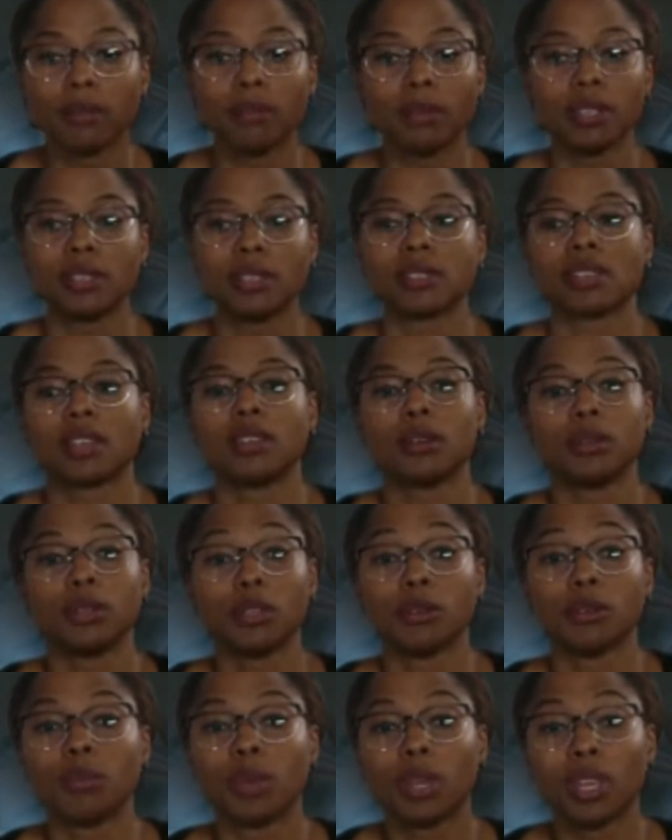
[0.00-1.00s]
Because I know you're
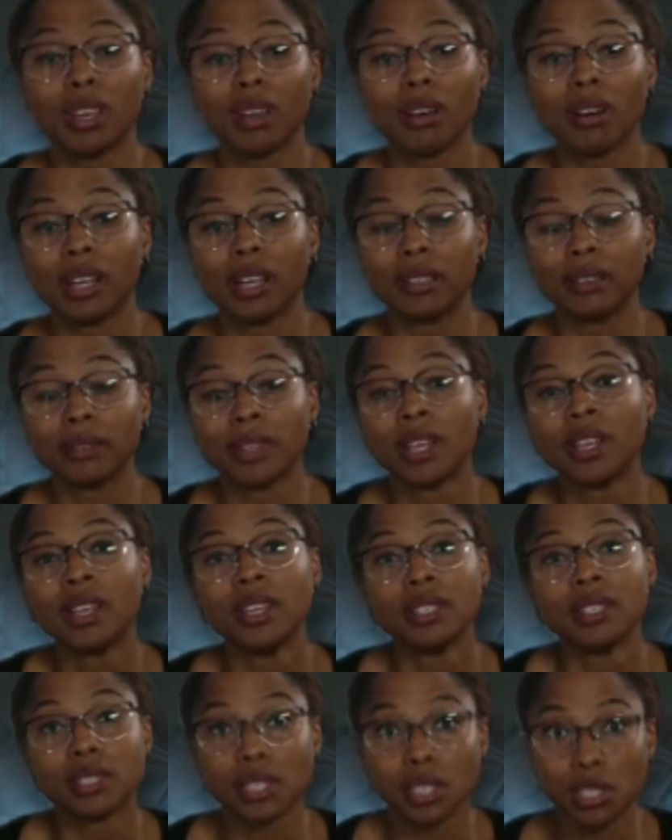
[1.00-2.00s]
big on
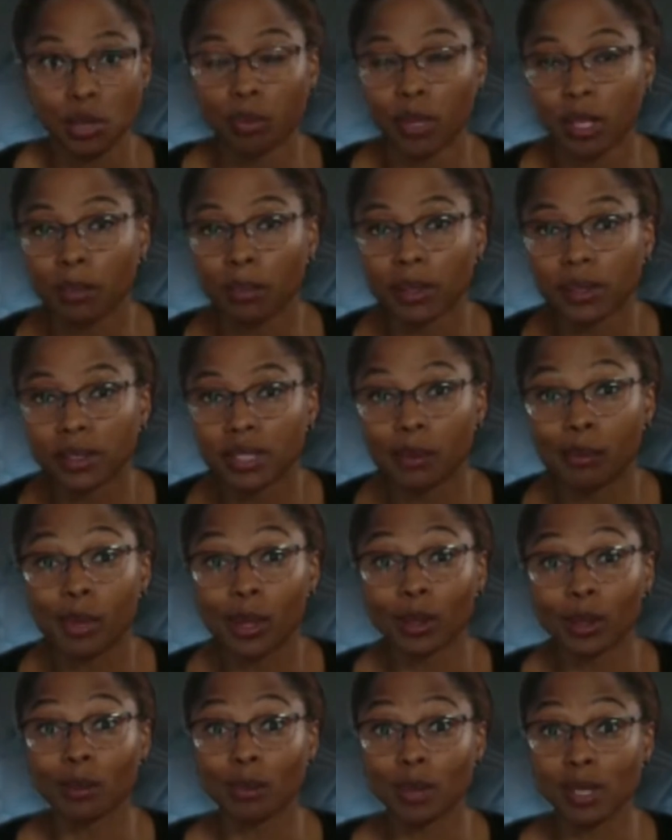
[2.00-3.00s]
teaching people to
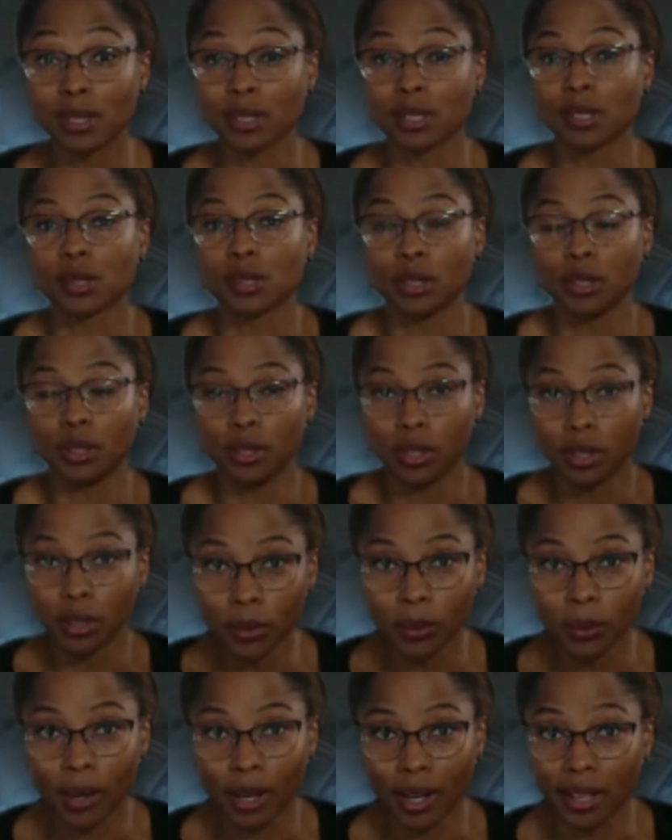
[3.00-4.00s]
build the business you
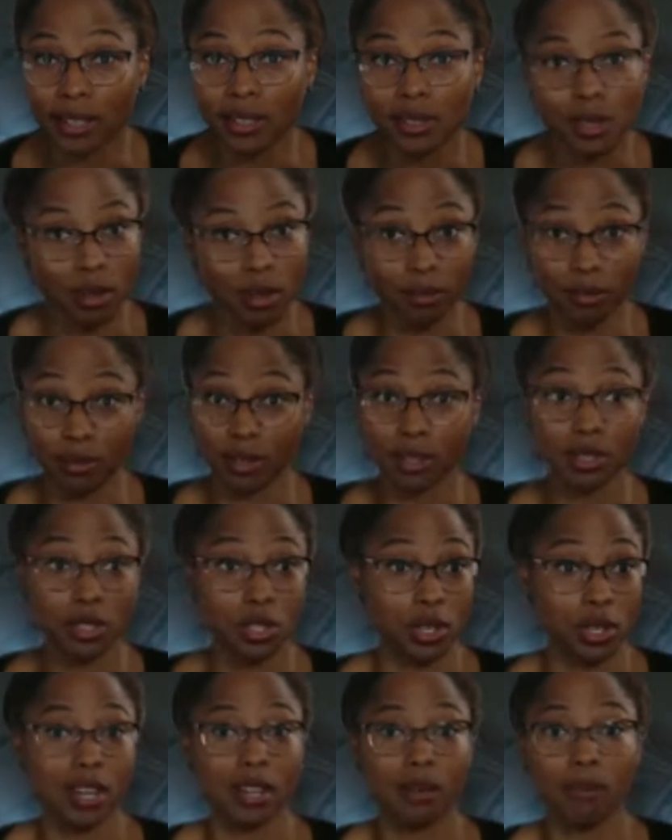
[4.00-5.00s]
want. So if you're
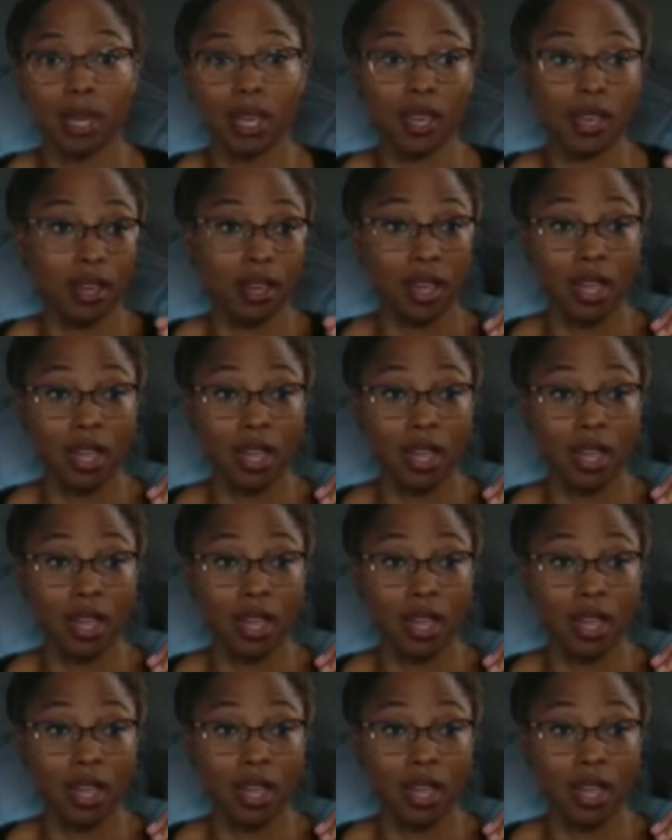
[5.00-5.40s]
trying to make